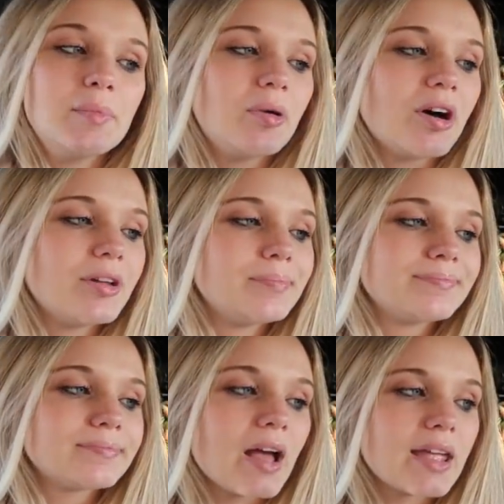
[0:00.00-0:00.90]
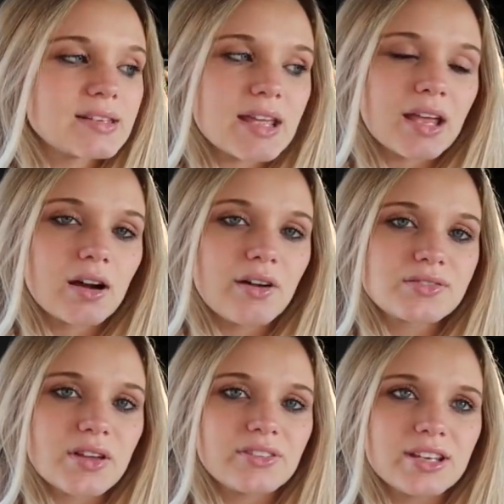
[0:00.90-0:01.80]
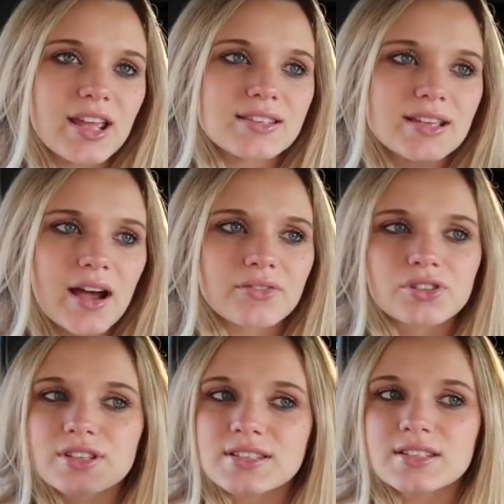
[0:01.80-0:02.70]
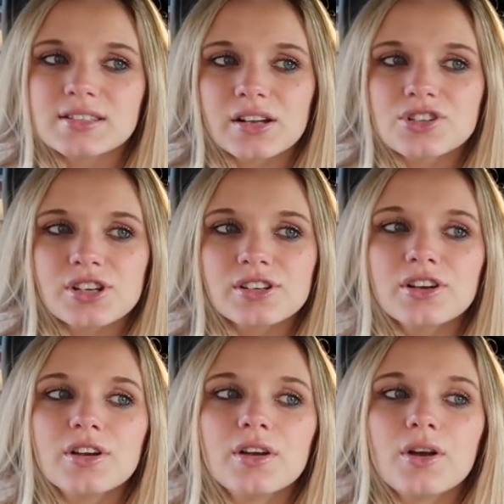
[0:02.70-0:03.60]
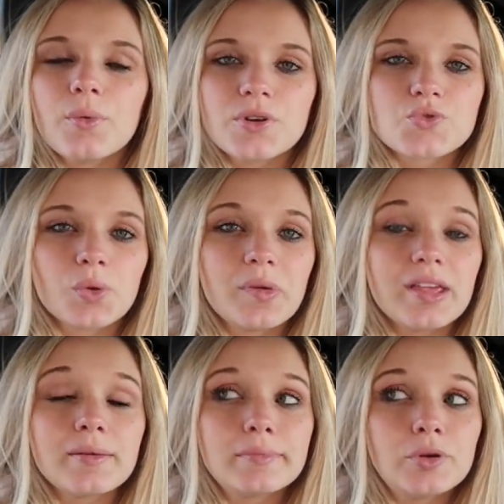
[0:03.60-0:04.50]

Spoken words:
But I can take it off 7 days after the C-section, which will be